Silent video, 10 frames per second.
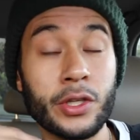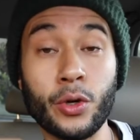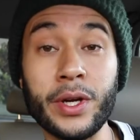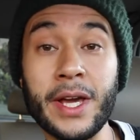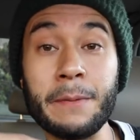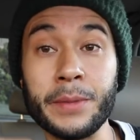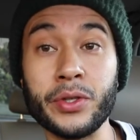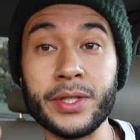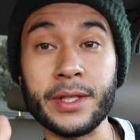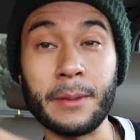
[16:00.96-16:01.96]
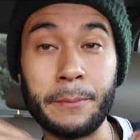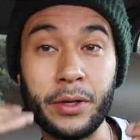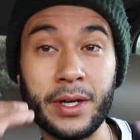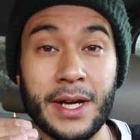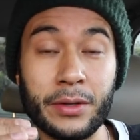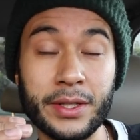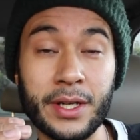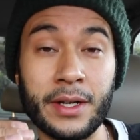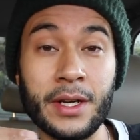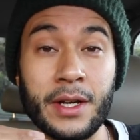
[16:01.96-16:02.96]
create music and put it out
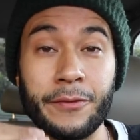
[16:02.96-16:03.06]
there